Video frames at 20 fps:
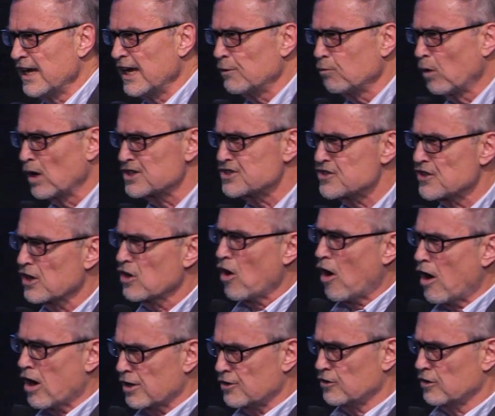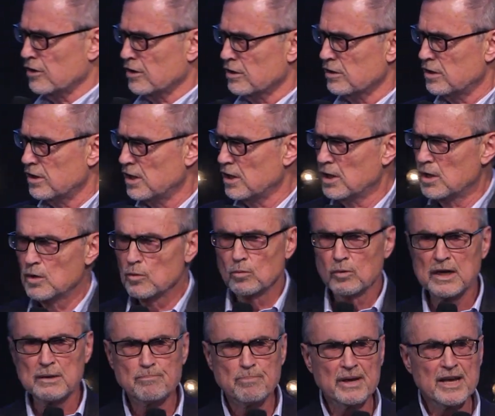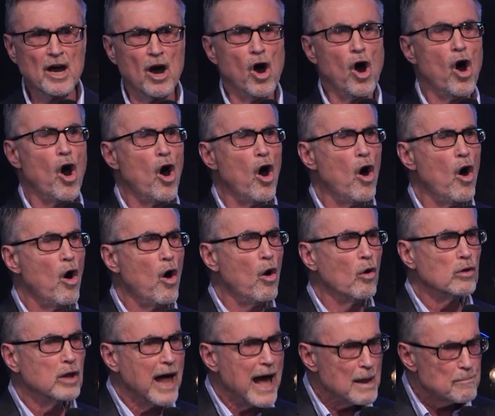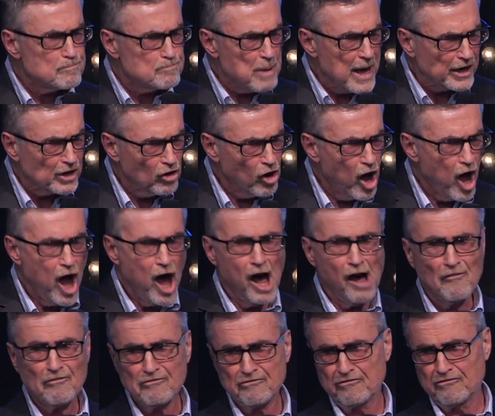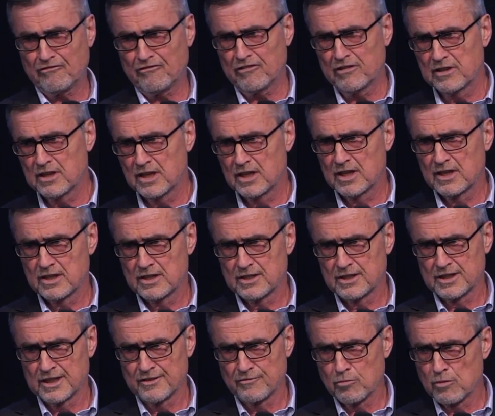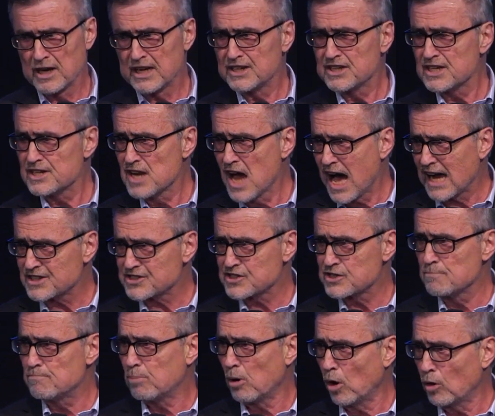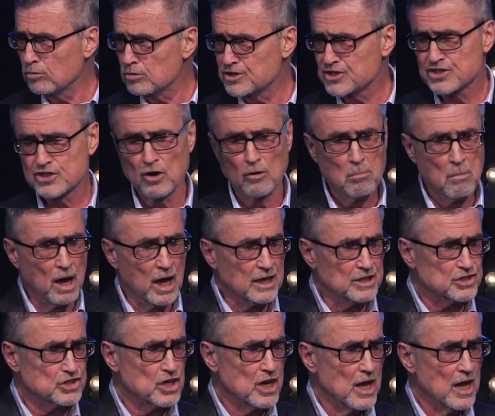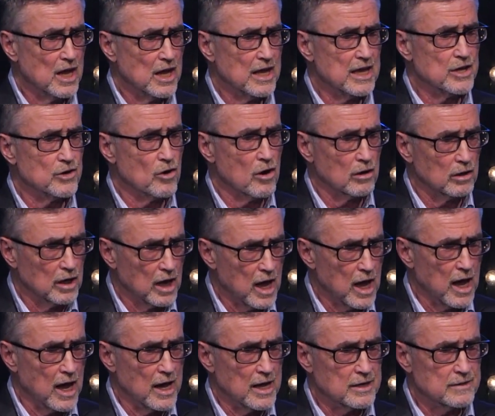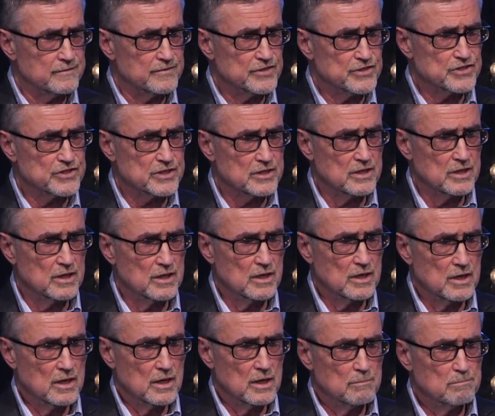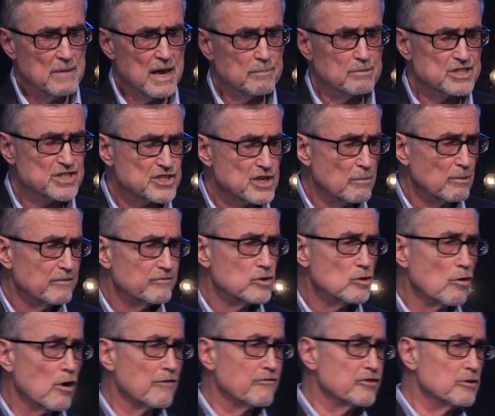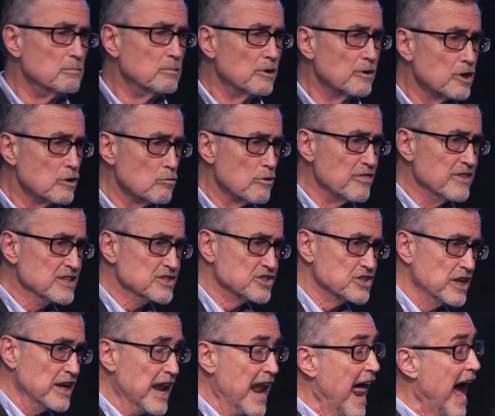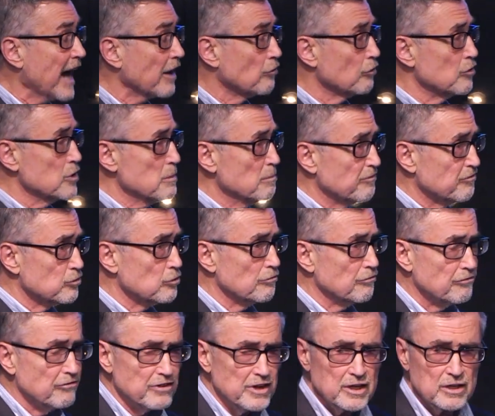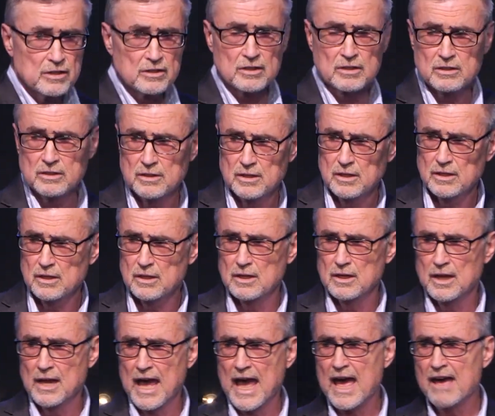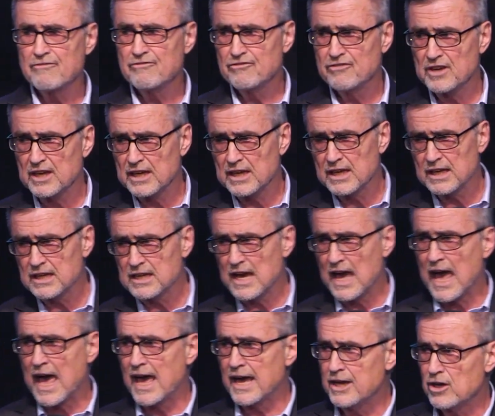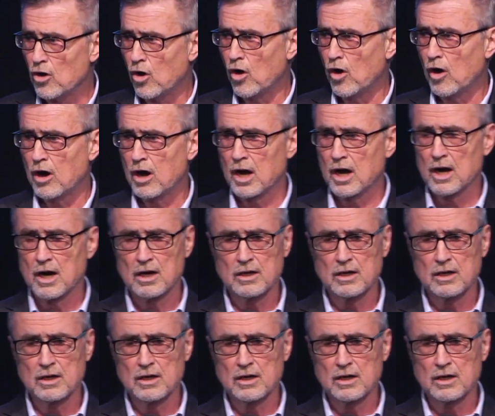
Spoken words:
was the gardener, we'd be a whole lot better off if we did not suppose so much in our lives. Maybe some of you are familiar with this in an acronym for fear, F-E-A-R.